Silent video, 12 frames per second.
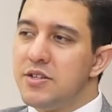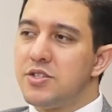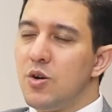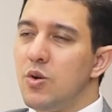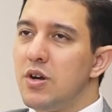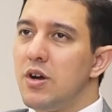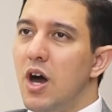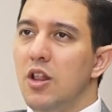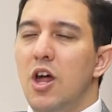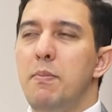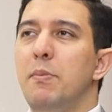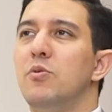So a
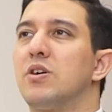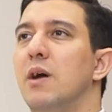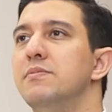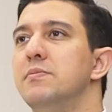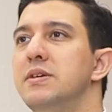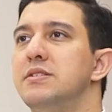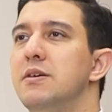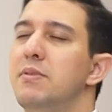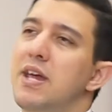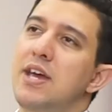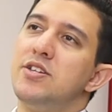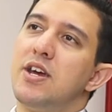lot of people will come to me and say,
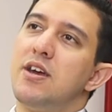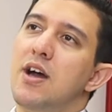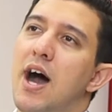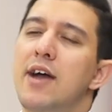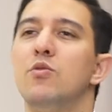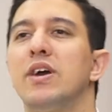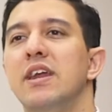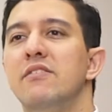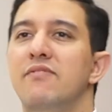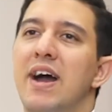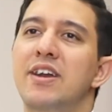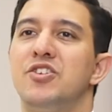but AJ, I don't get
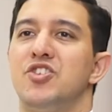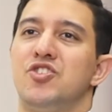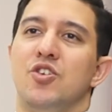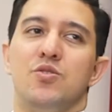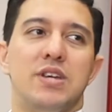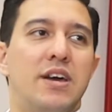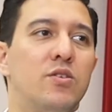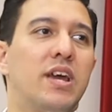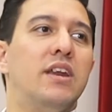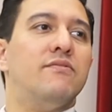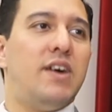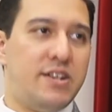invited to shows. I don't
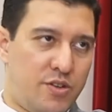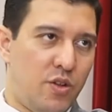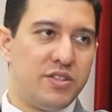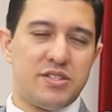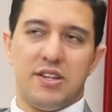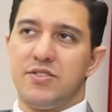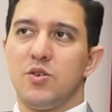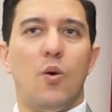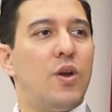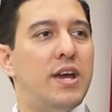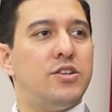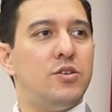get invited to all this stuff. So
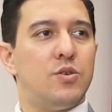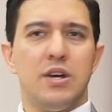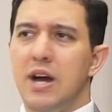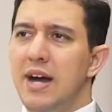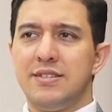what do I do?